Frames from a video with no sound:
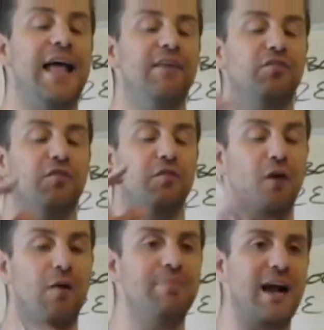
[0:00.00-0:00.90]

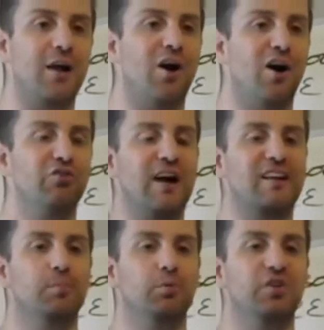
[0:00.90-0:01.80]
from that
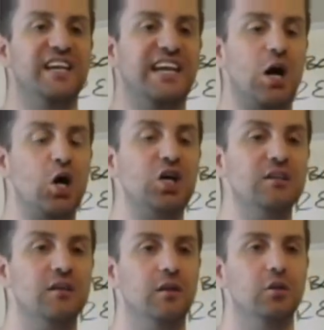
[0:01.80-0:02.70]
contract, putting it
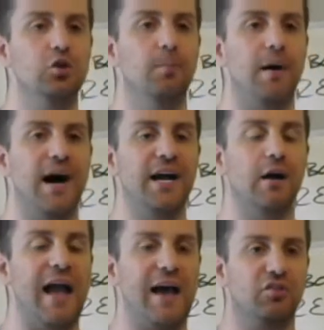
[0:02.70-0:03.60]
onto the new
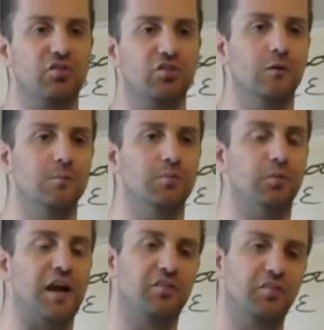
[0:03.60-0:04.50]
buyer at a certain
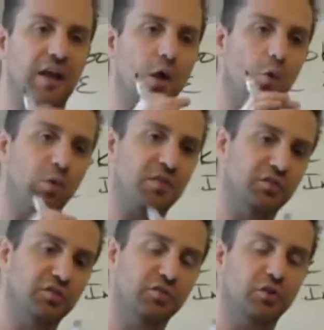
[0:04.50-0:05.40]
price with a
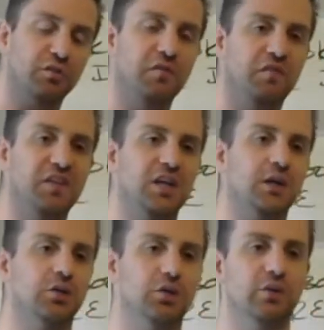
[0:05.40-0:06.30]
certain fee
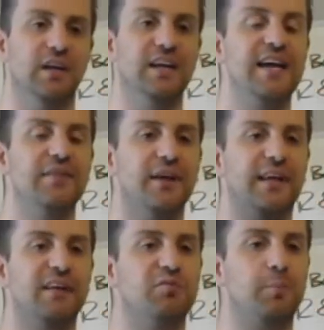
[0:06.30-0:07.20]
included that
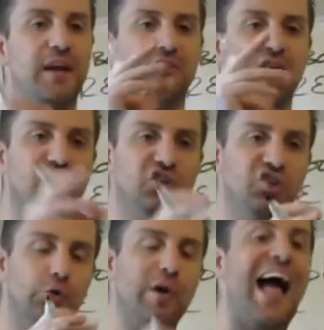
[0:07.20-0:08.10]
gets paid to
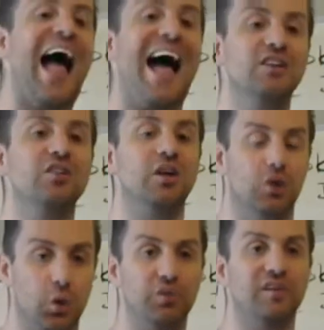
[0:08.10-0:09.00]
you at the
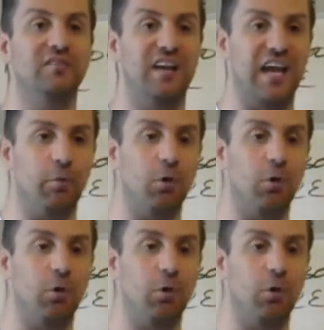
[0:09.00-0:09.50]
closing table.